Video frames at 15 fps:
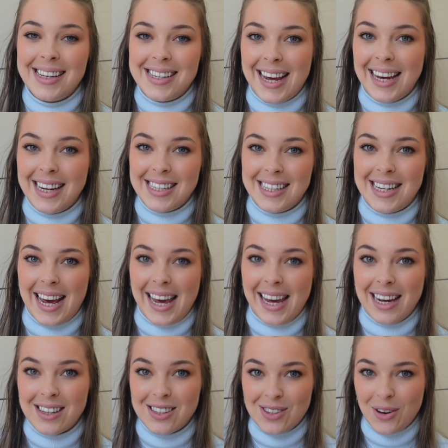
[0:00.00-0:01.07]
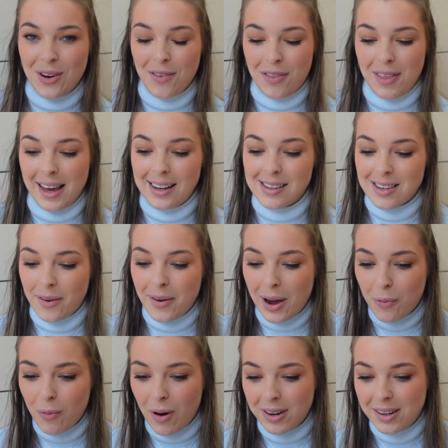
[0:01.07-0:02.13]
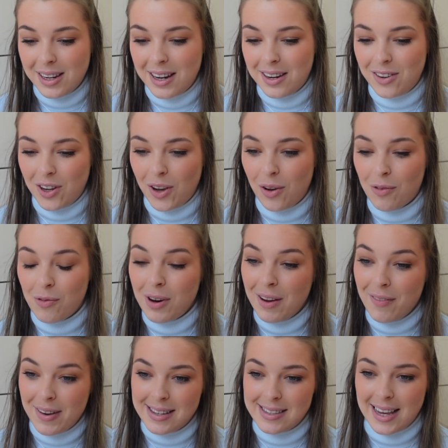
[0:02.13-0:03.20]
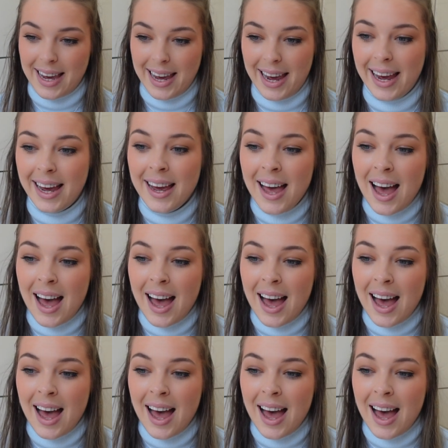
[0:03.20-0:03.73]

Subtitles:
day to day sort of thing. So I wanted to revisit it.